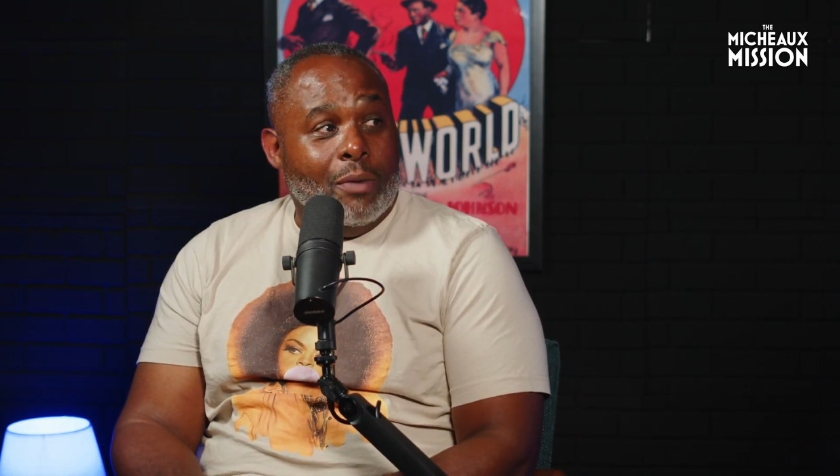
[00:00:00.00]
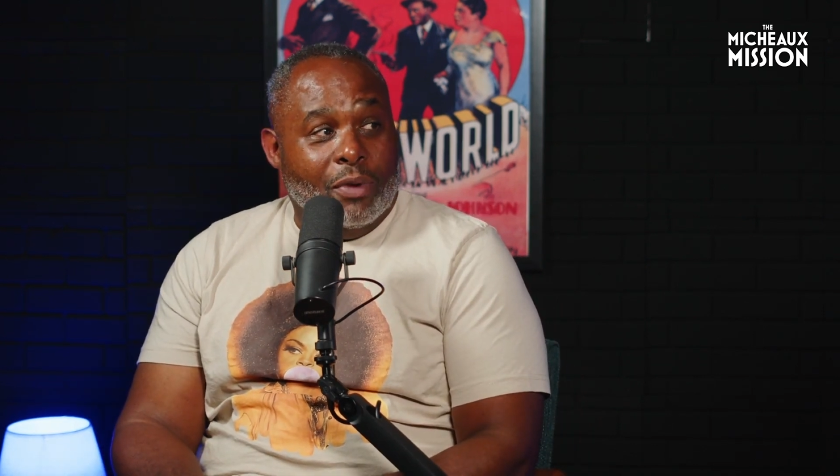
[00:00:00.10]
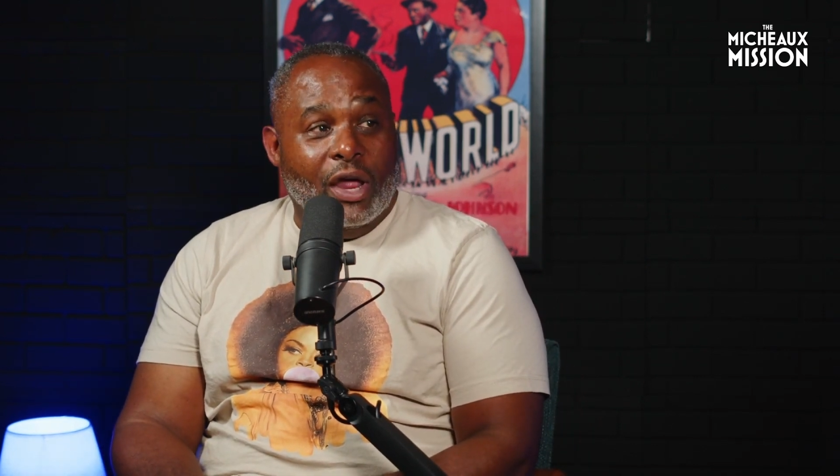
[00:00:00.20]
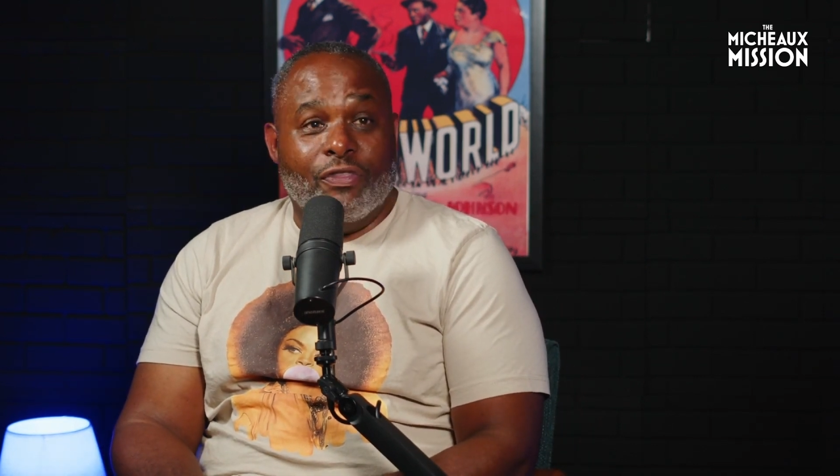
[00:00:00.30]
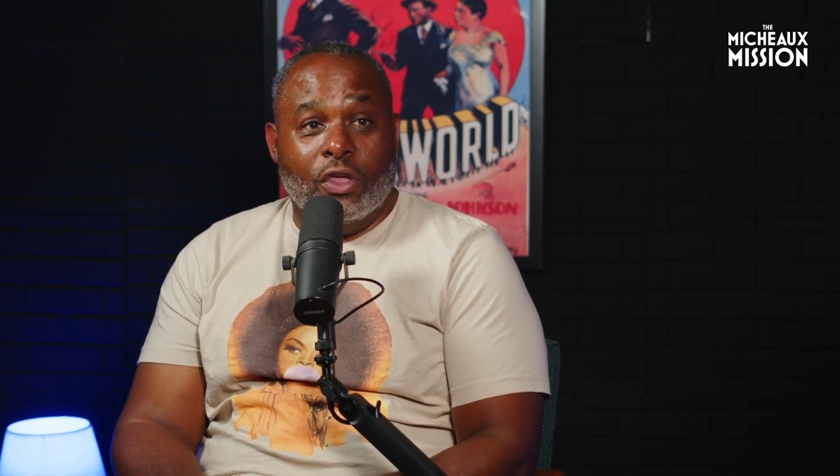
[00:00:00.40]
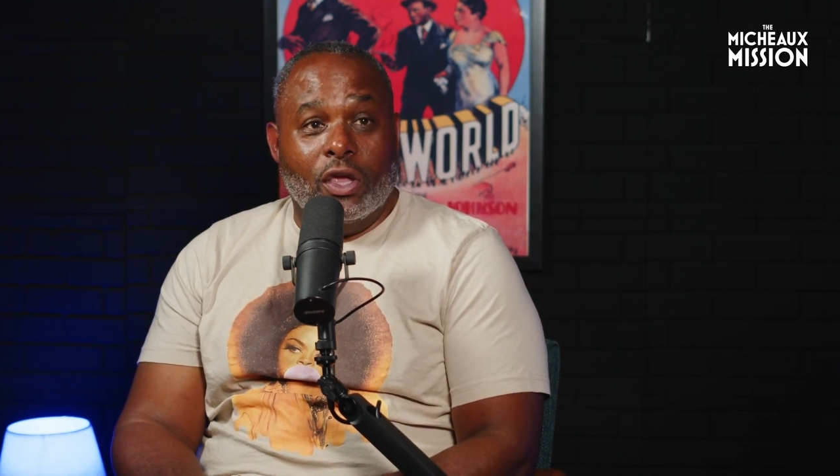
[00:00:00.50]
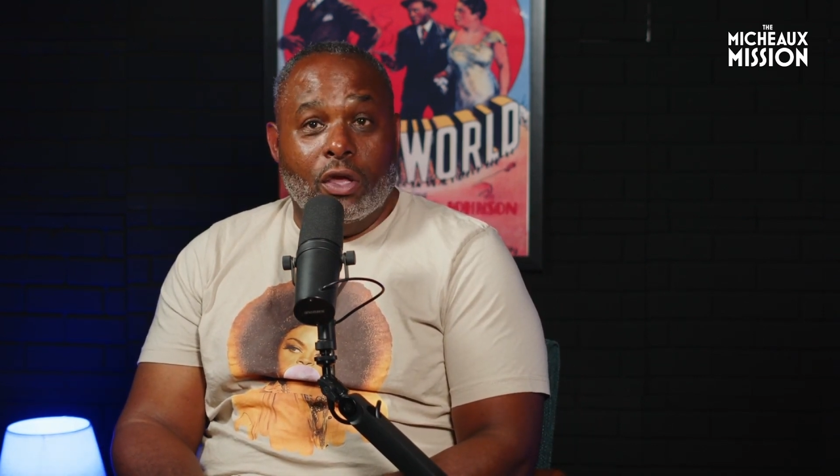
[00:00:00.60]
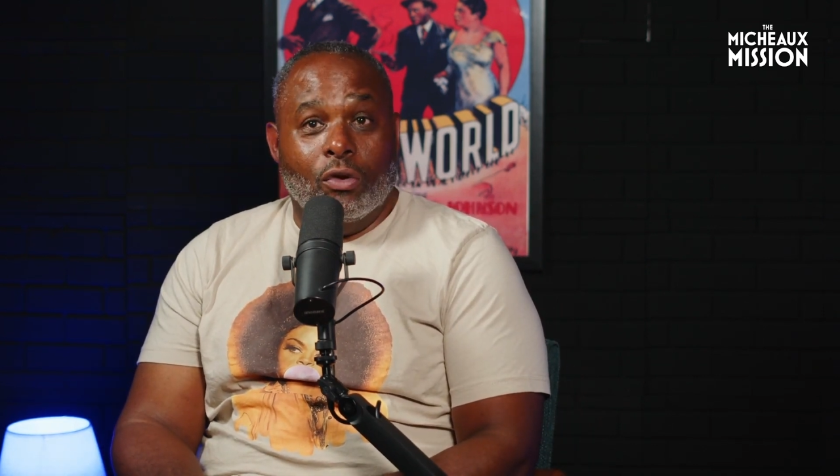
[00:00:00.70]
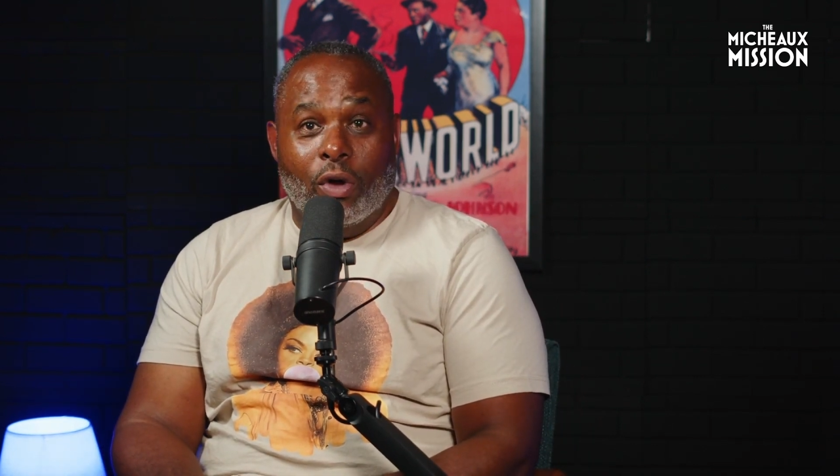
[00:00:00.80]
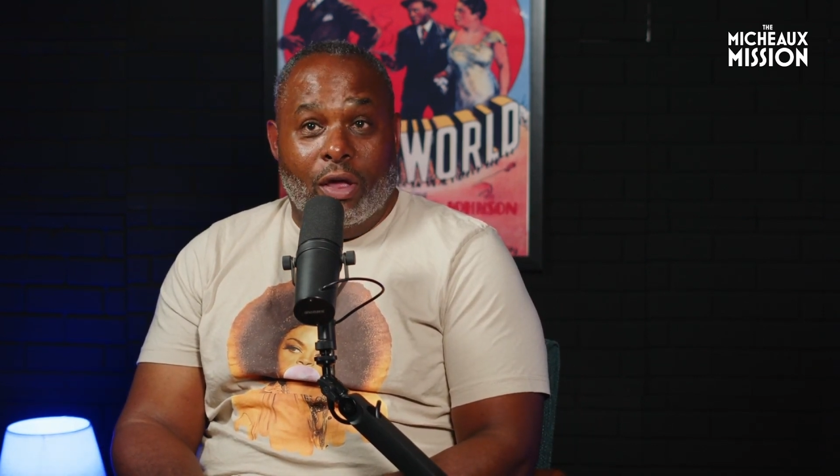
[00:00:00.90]
but I think
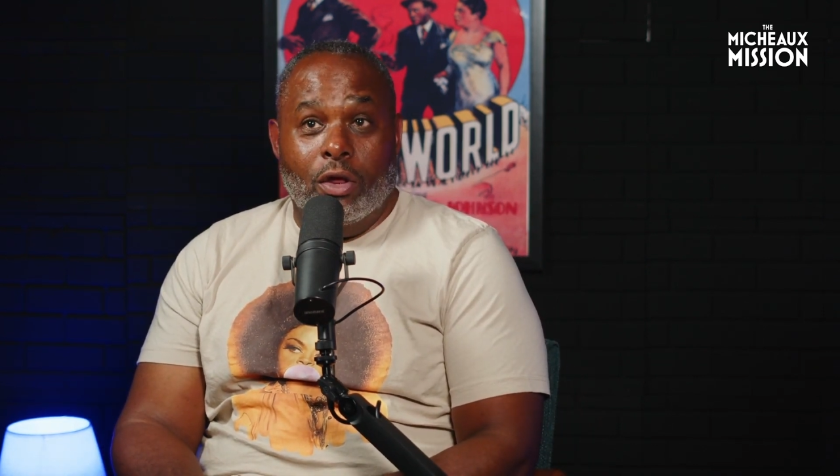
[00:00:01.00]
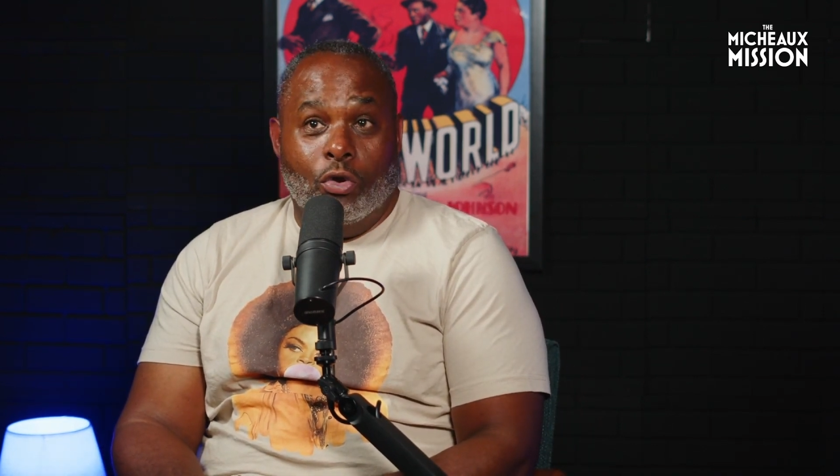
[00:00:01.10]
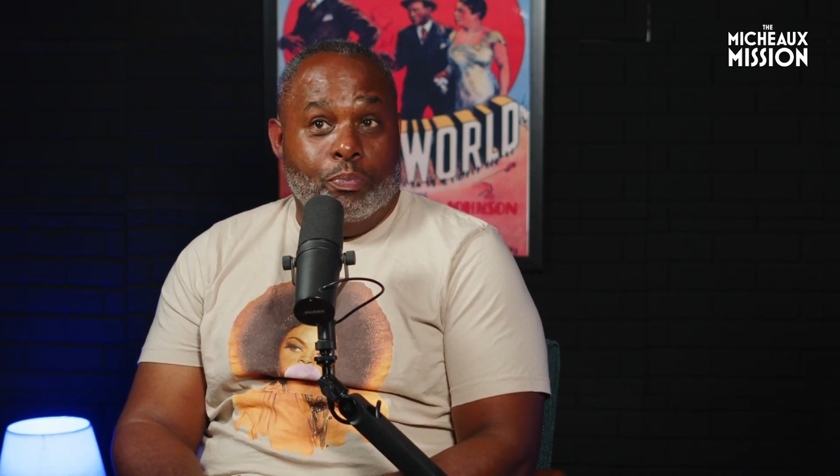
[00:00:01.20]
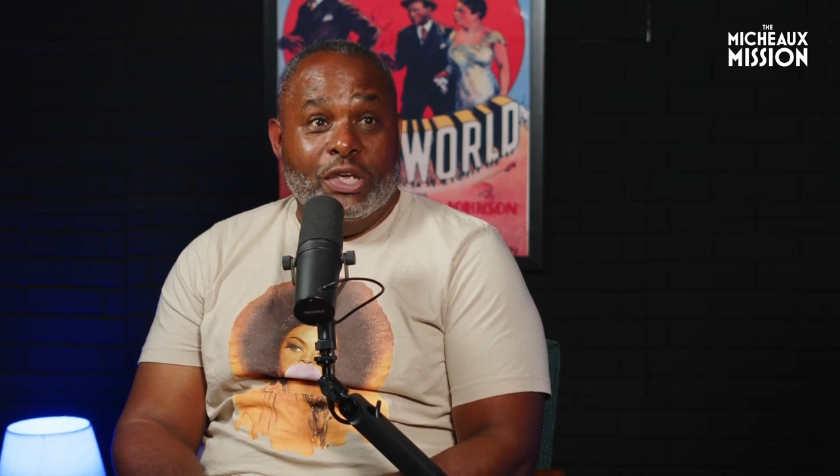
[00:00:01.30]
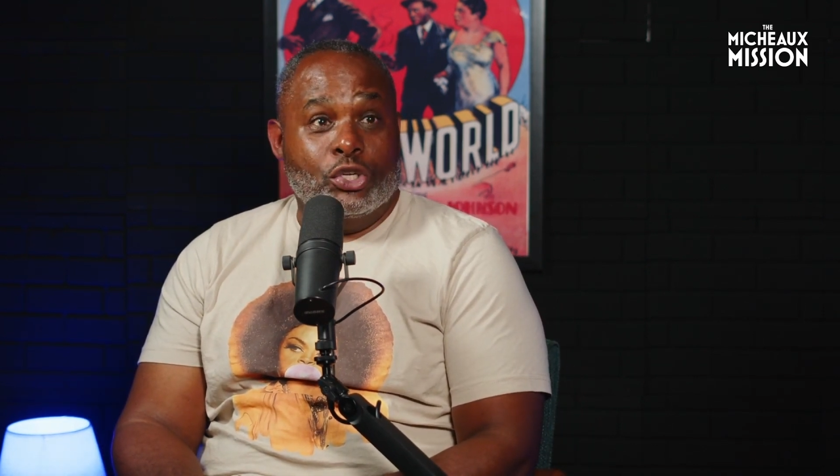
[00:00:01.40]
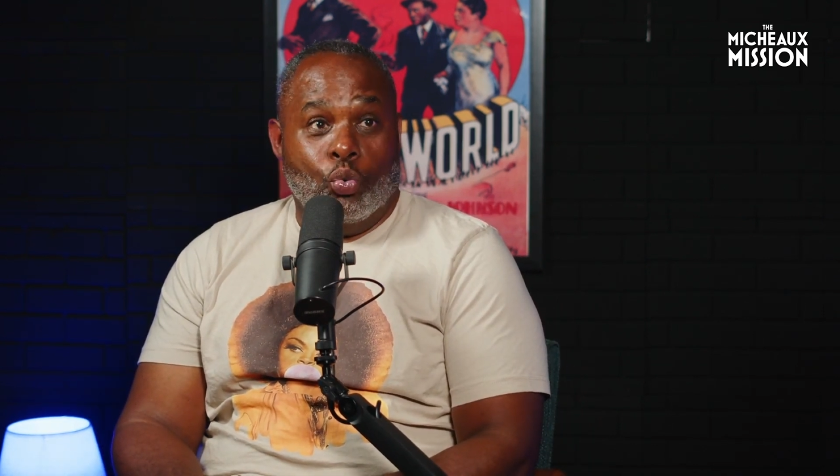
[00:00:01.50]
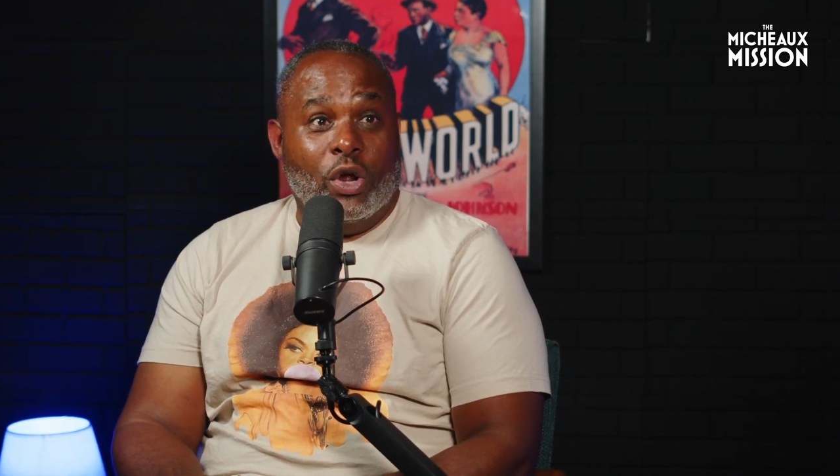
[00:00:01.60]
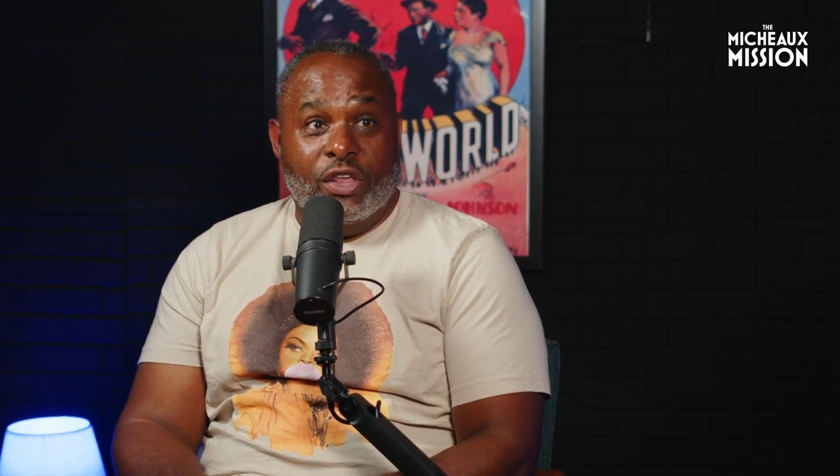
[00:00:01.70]
it'll be 20,